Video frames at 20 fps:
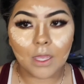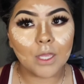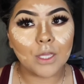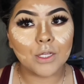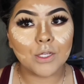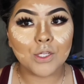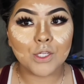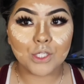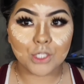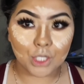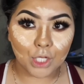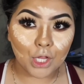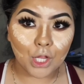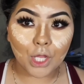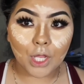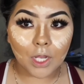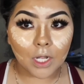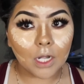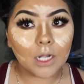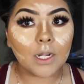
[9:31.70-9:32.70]
She's
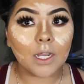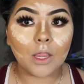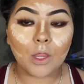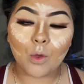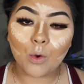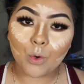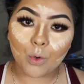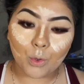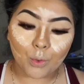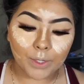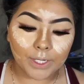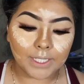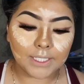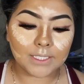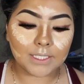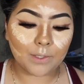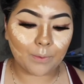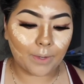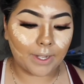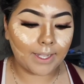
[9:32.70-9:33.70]
looking a little
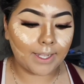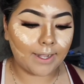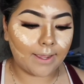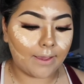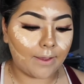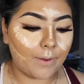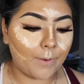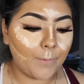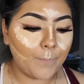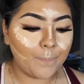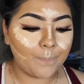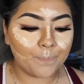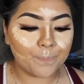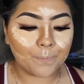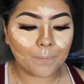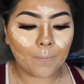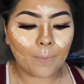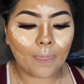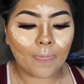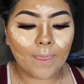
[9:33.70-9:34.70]
crazy right now.
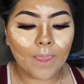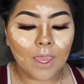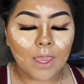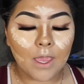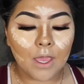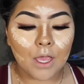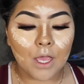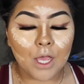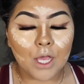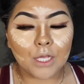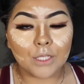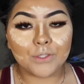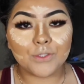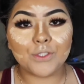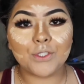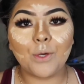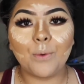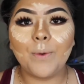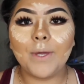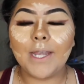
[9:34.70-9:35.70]

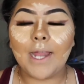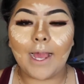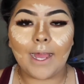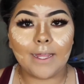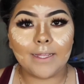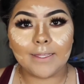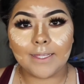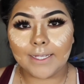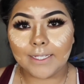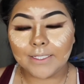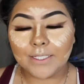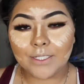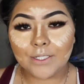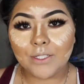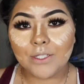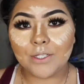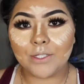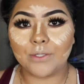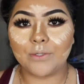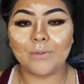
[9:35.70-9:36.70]
So what I like to
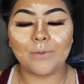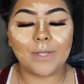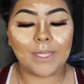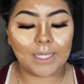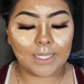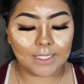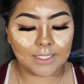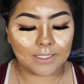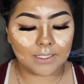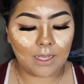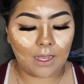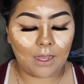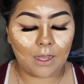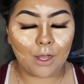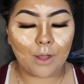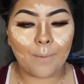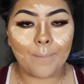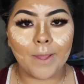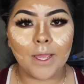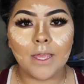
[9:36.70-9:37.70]
do is
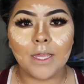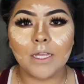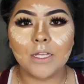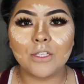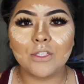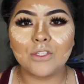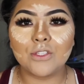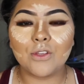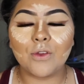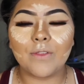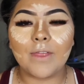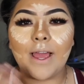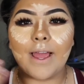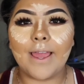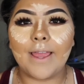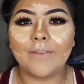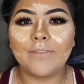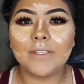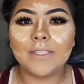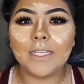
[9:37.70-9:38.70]
so that
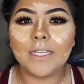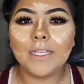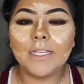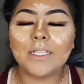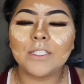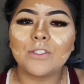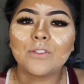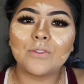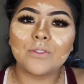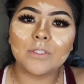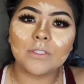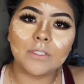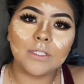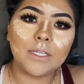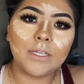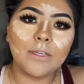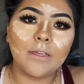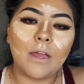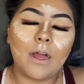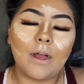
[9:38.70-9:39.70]
everything, because
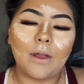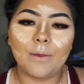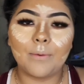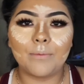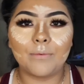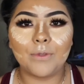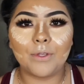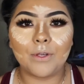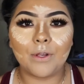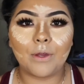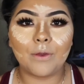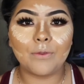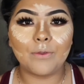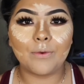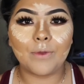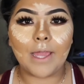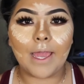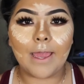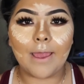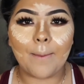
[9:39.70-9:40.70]
usually you know,
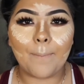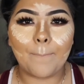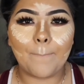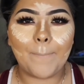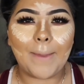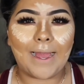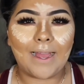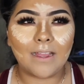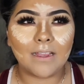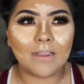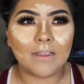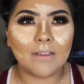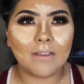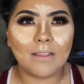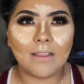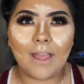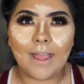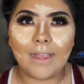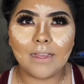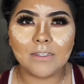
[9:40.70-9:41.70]
you get
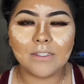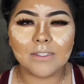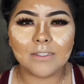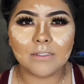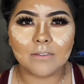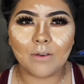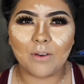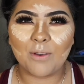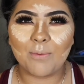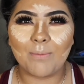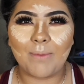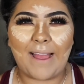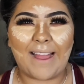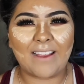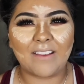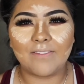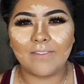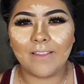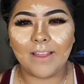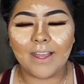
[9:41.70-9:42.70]
backlash or
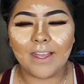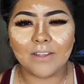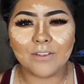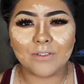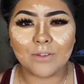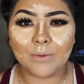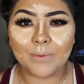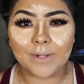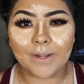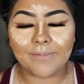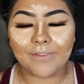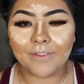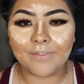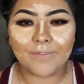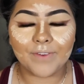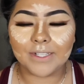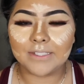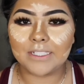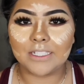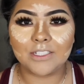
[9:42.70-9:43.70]
backflash or whatever the
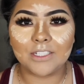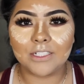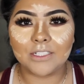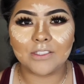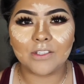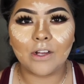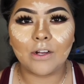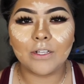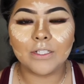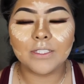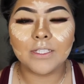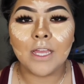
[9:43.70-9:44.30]
fuck that shit is called.